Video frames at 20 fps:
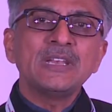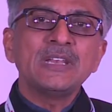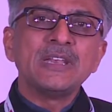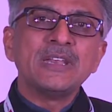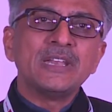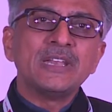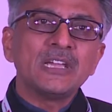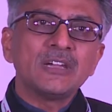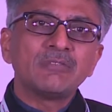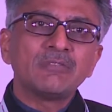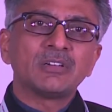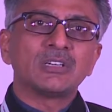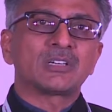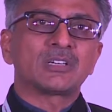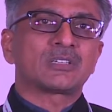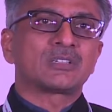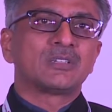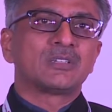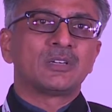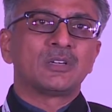never
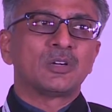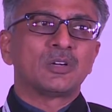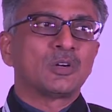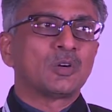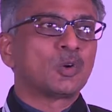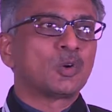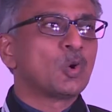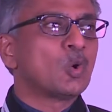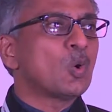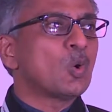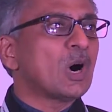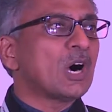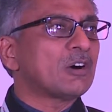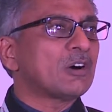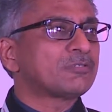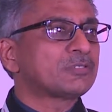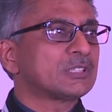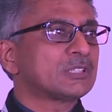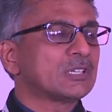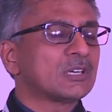go
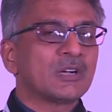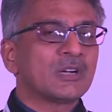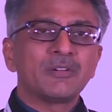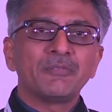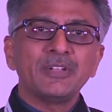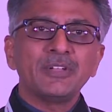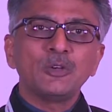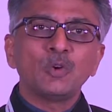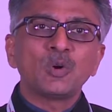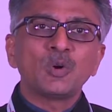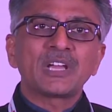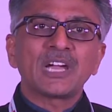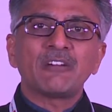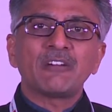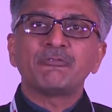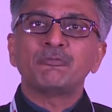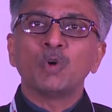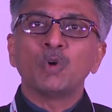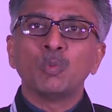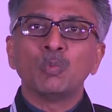after, we don't have
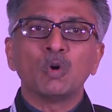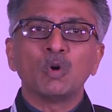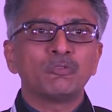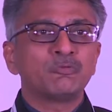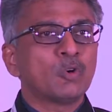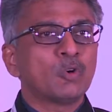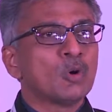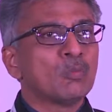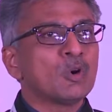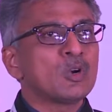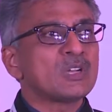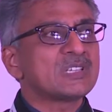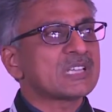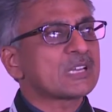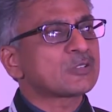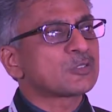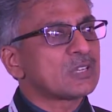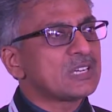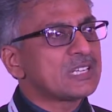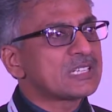FOMO. FOMO is
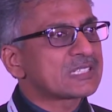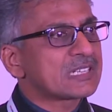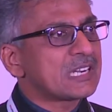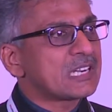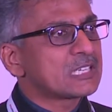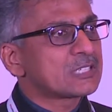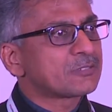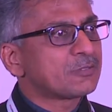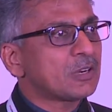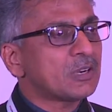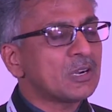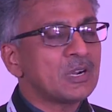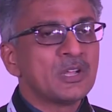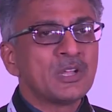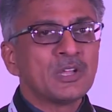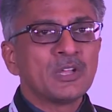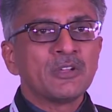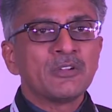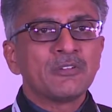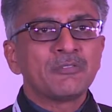actually stands for
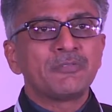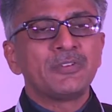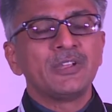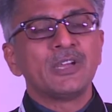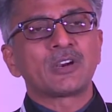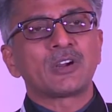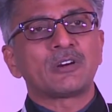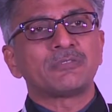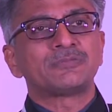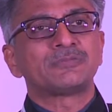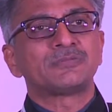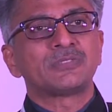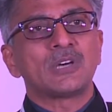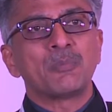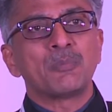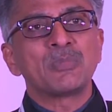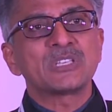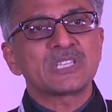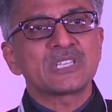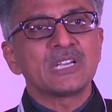fear of
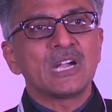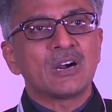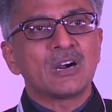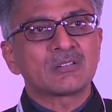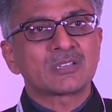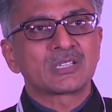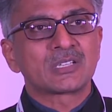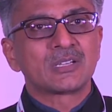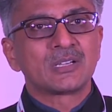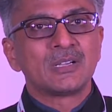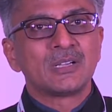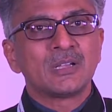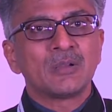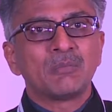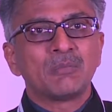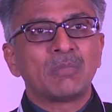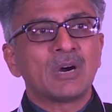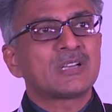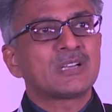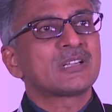missing out.
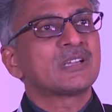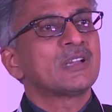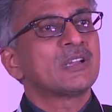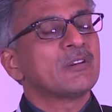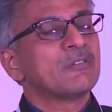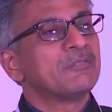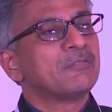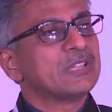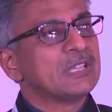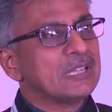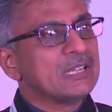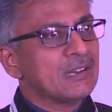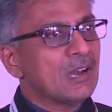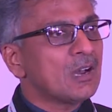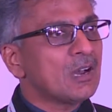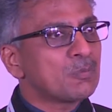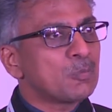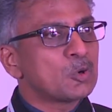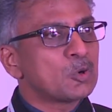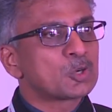But in our
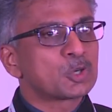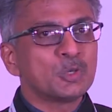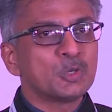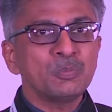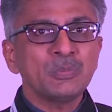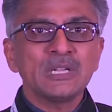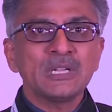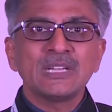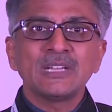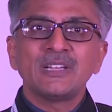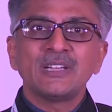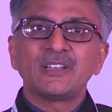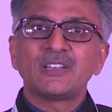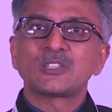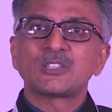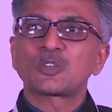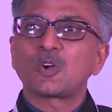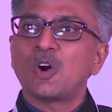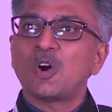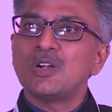boardroom, it
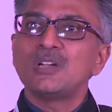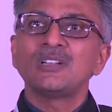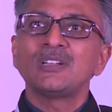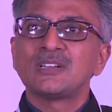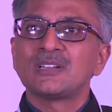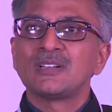is called